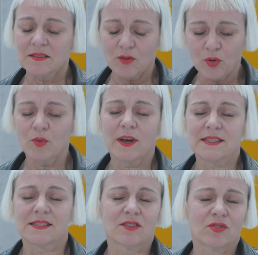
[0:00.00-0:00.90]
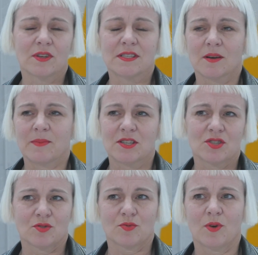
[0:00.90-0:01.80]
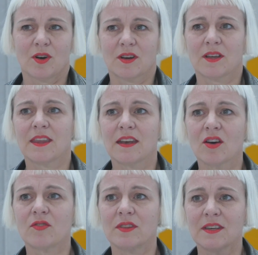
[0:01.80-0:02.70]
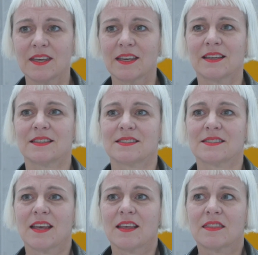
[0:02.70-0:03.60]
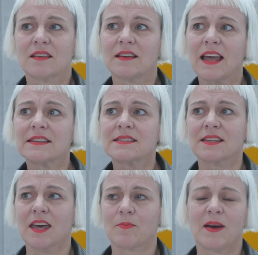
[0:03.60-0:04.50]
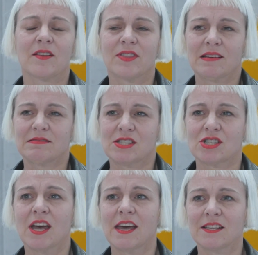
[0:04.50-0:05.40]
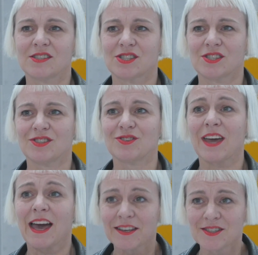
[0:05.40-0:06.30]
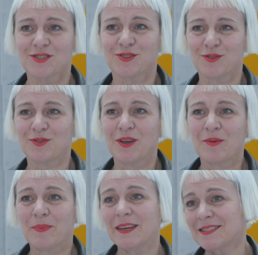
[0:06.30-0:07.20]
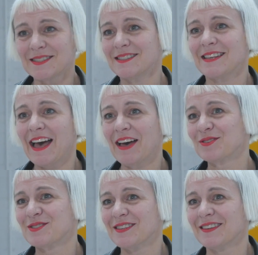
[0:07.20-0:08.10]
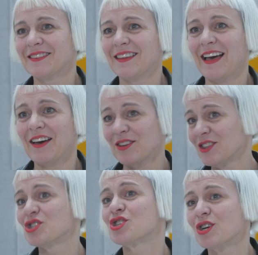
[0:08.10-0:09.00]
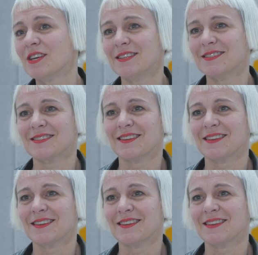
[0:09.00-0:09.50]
always did three-dimensional work. And then over the years, the landscape out there has changed, and you can do pieces out in the streets.